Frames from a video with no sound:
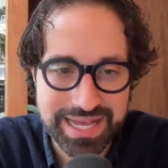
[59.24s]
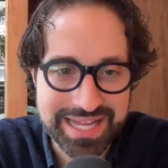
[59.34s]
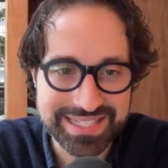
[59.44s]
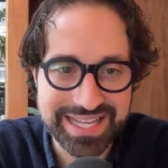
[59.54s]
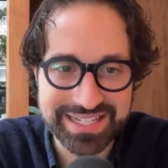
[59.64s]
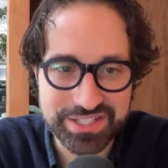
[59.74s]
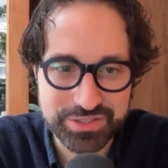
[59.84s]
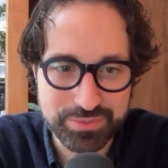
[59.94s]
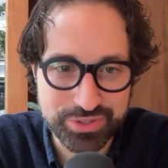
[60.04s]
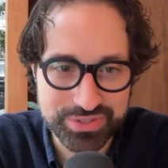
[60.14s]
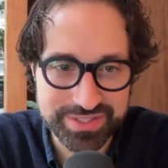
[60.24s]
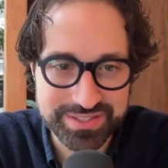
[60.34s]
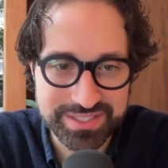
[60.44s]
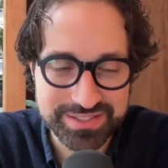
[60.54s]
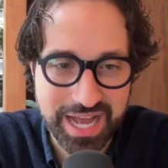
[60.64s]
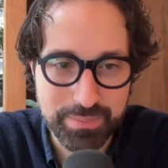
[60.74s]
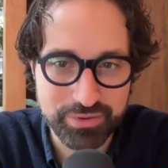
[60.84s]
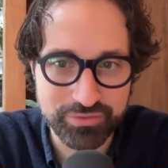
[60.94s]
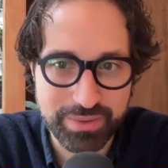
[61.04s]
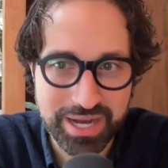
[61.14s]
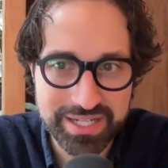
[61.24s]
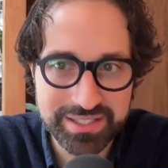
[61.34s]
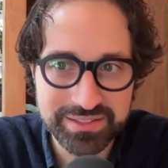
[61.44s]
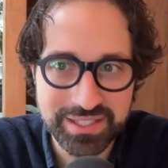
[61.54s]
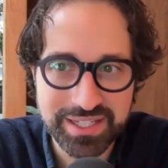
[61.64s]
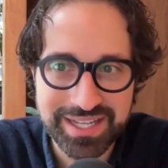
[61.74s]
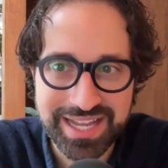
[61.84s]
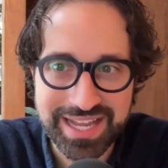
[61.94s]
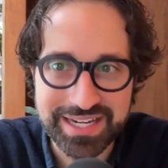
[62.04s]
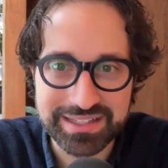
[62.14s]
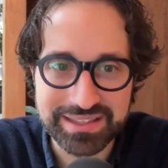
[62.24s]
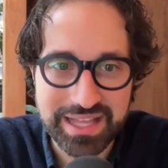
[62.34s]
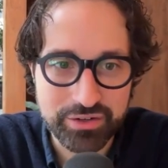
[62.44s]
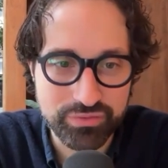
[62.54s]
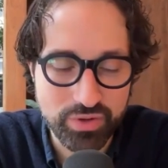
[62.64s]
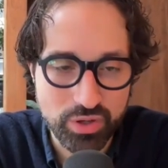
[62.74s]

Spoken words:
how to get customers is top of mind, and a lot of